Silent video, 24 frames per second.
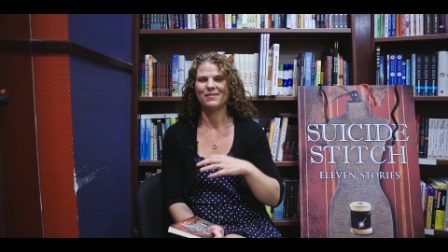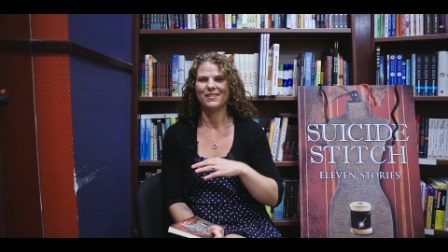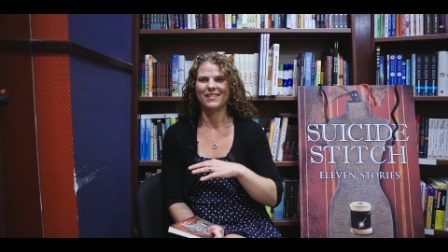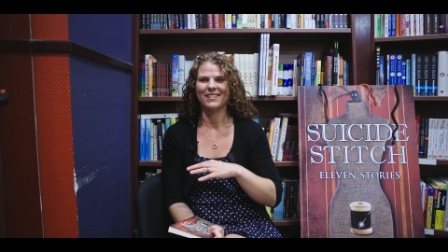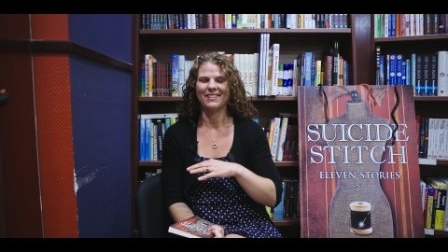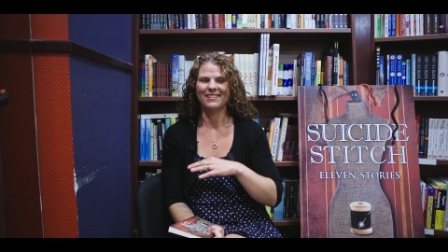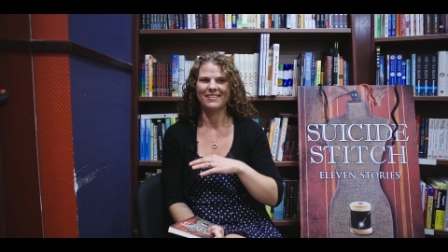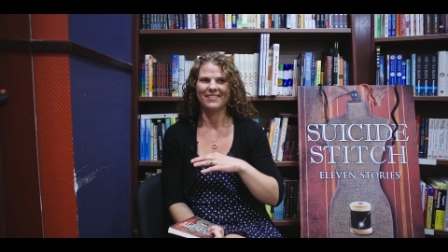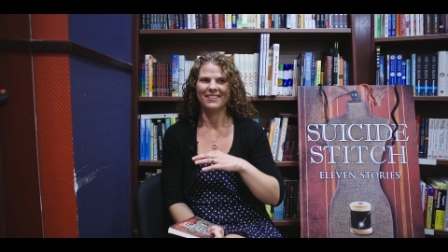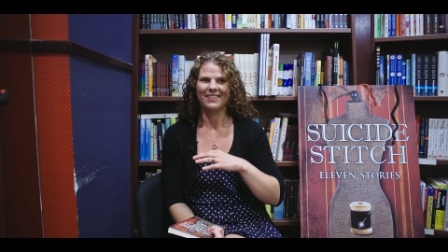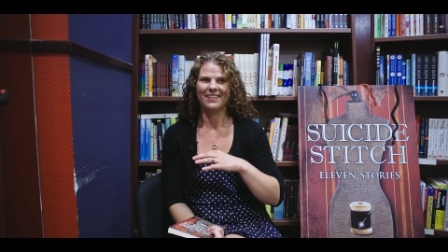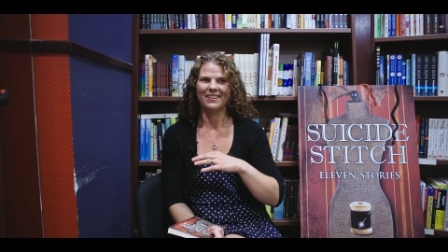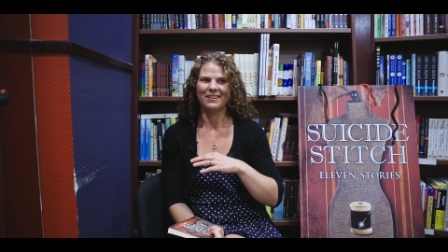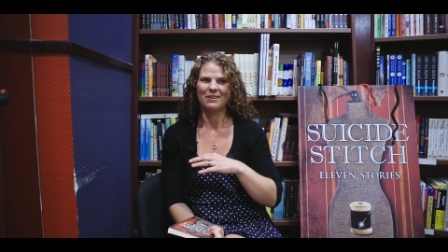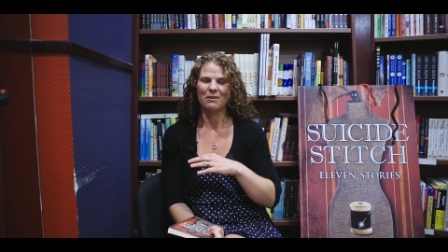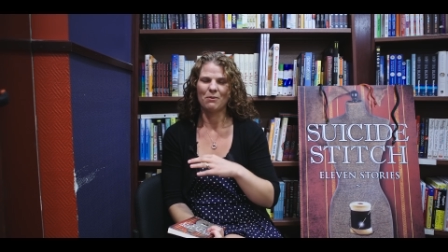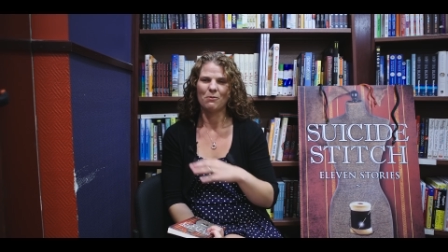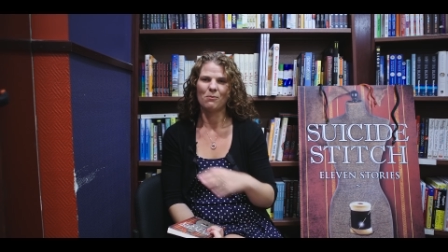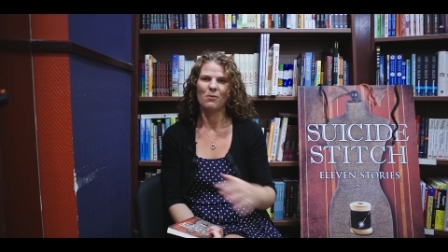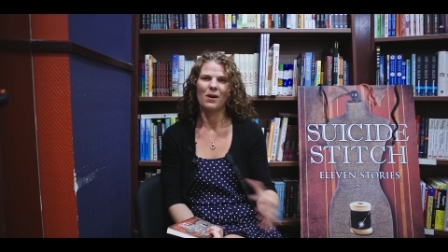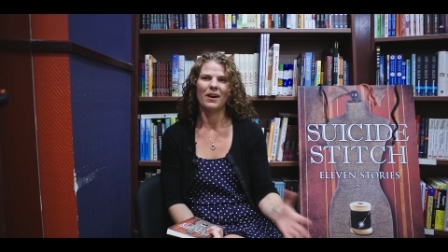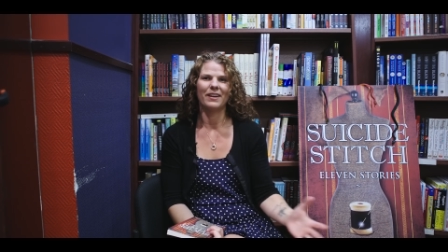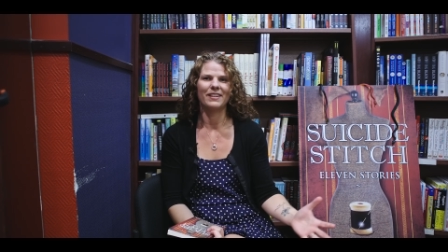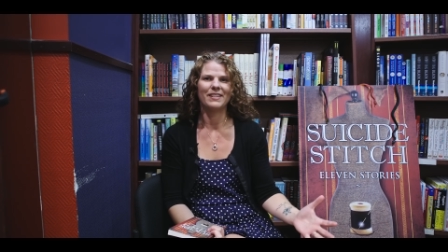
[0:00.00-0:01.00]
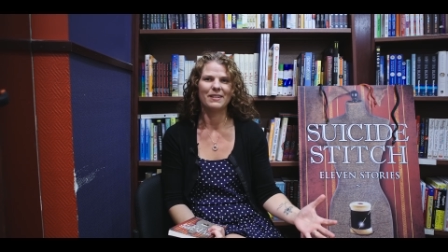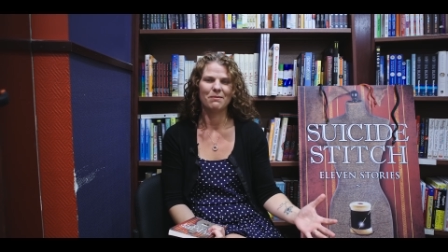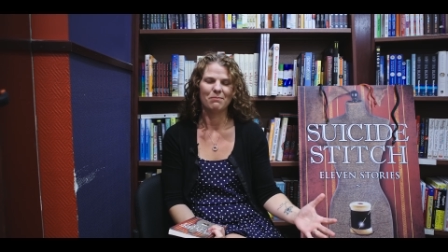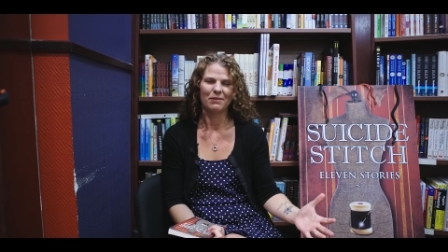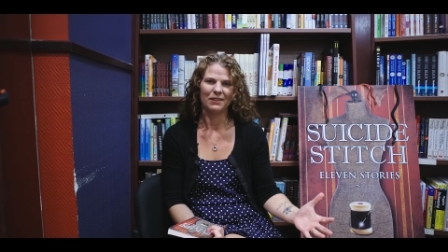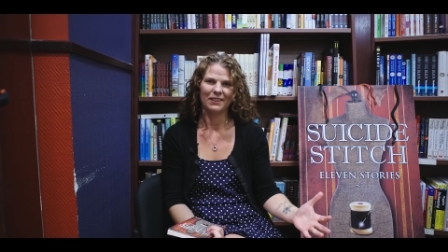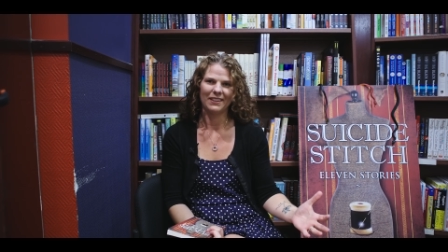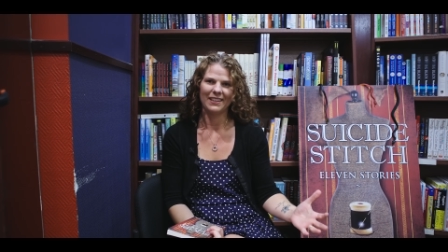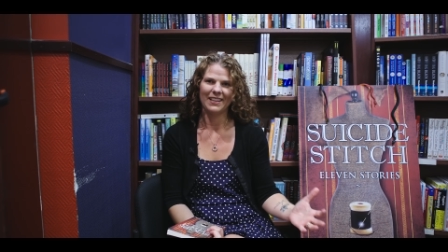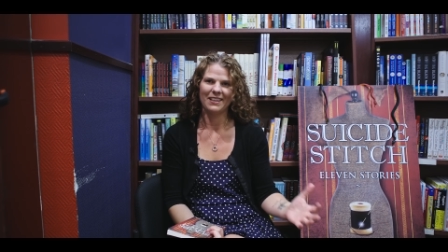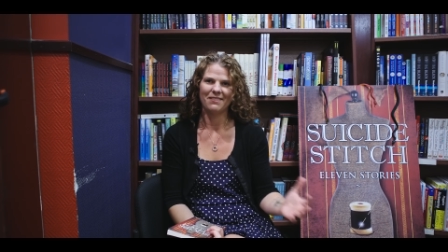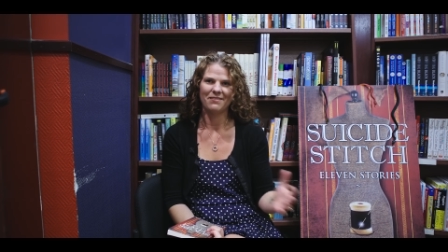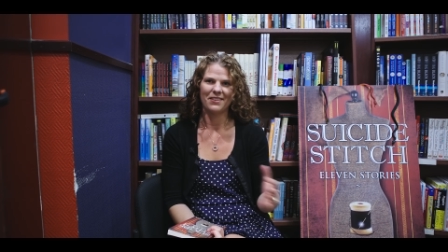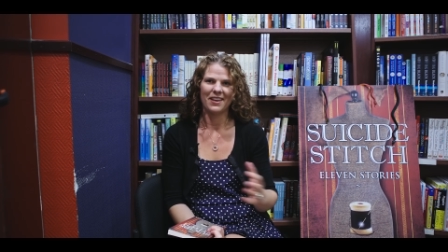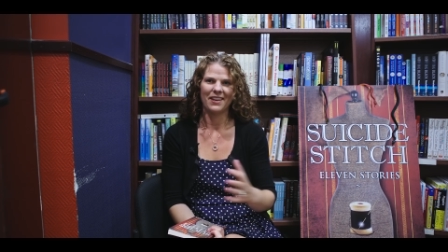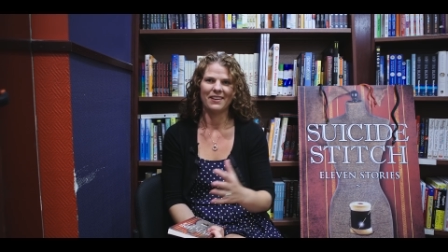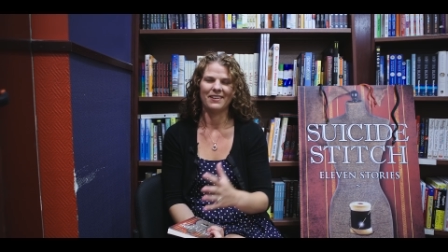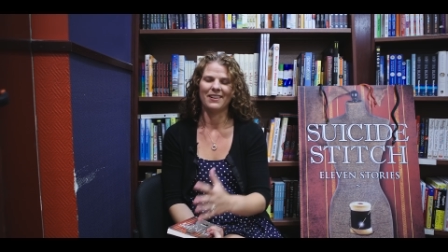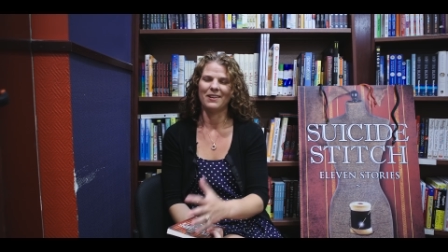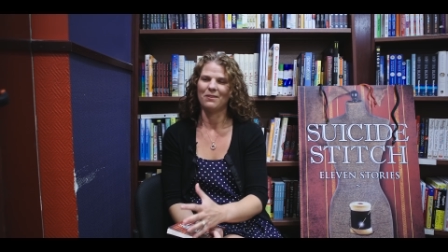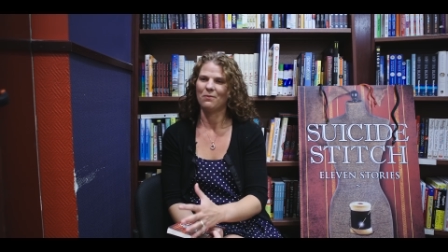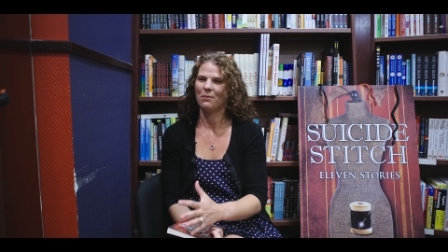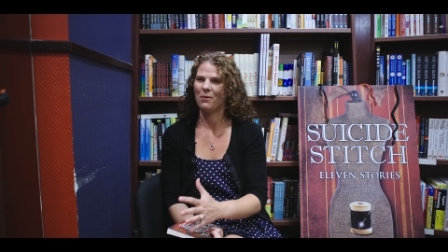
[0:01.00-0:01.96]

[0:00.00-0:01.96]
and what to believe in and